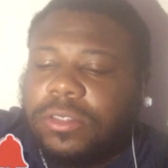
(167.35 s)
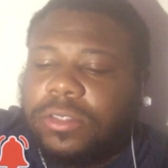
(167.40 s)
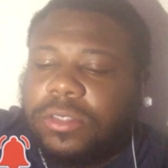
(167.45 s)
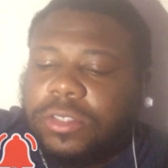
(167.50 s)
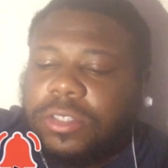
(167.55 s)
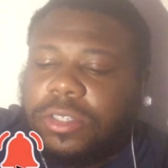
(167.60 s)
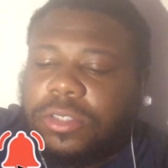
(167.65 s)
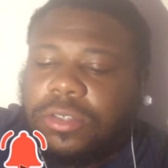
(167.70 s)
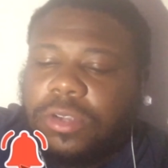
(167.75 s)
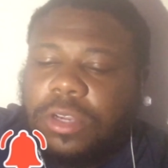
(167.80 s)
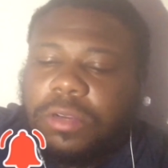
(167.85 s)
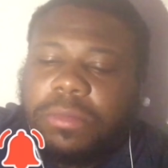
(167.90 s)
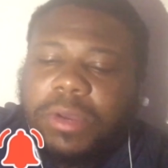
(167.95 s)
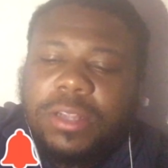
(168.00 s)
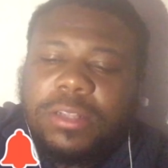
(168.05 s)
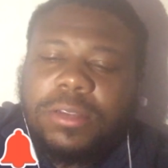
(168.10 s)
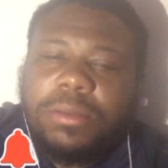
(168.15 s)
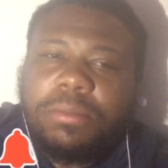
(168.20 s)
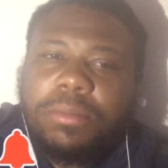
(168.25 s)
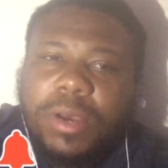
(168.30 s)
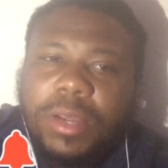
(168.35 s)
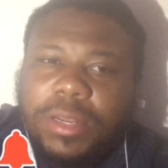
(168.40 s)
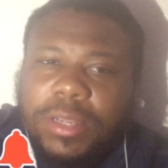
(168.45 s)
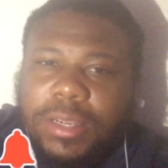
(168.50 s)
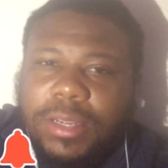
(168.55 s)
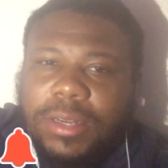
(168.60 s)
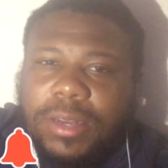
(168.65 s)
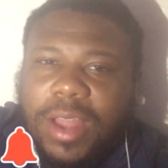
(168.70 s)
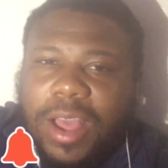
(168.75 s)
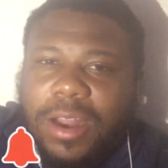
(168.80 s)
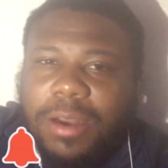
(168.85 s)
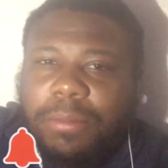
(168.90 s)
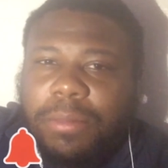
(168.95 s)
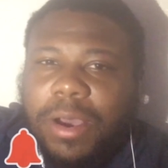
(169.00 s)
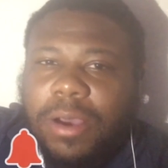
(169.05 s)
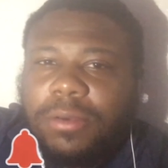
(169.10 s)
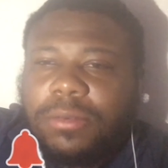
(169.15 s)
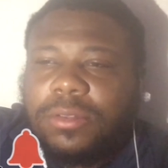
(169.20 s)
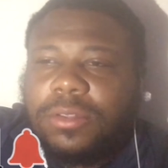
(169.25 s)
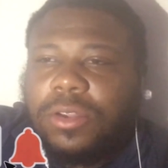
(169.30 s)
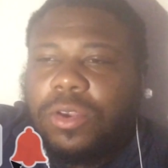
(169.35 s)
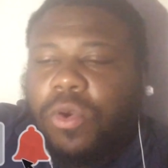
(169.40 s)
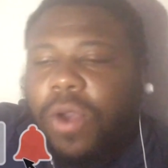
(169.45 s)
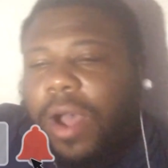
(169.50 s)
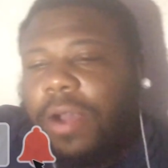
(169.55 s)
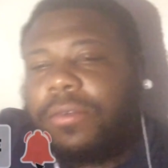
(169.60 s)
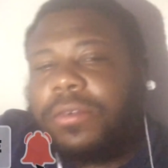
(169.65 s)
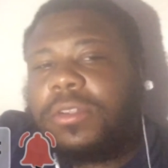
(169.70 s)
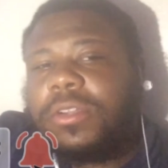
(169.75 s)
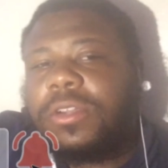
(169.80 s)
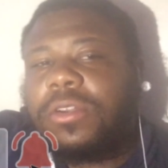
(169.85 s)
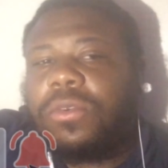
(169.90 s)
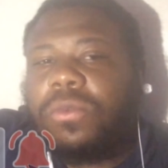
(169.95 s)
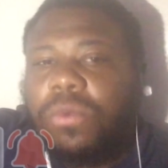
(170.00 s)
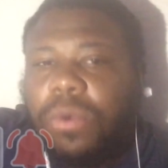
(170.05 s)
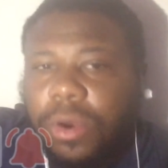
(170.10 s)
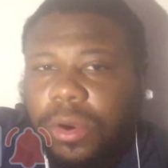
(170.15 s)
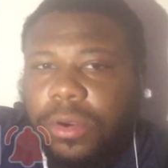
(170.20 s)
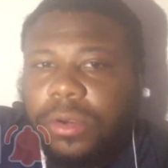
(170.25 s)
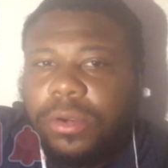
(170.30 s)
just all about the money and not about the quality of the work.